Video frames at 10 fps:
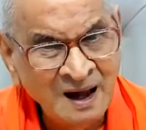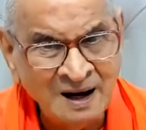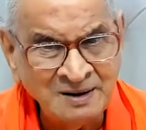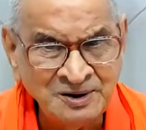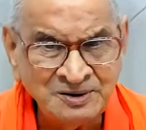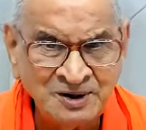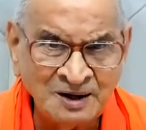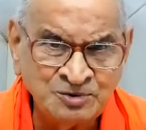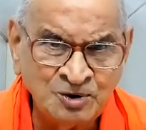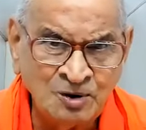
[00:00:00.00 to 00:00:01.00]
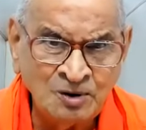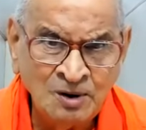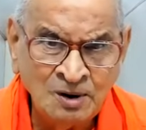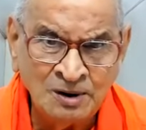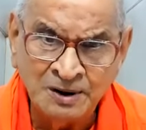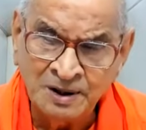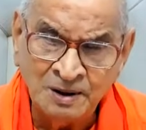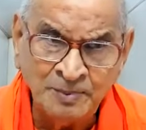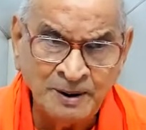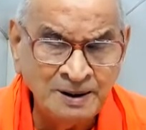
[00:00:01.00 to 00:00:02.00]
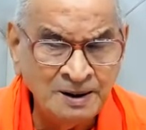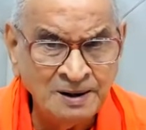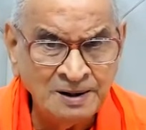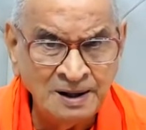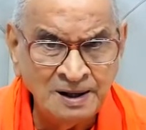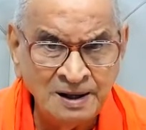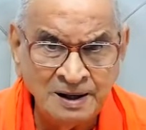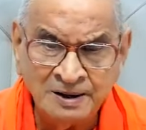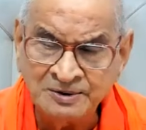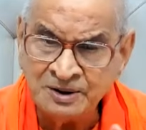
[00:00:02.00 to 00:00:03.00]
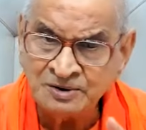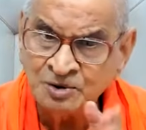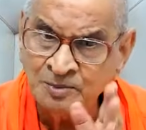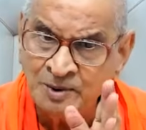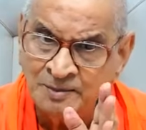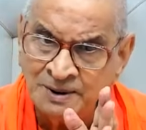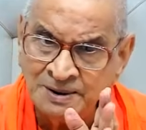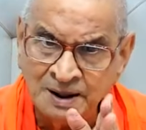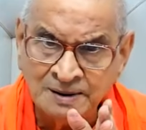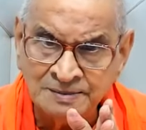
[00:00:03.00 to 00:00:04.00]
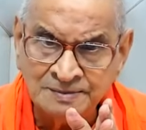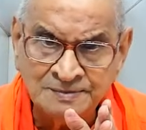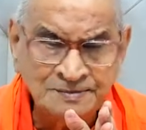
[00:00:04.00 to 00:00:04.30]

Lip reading: And this also independently leads us to Brahmajnana.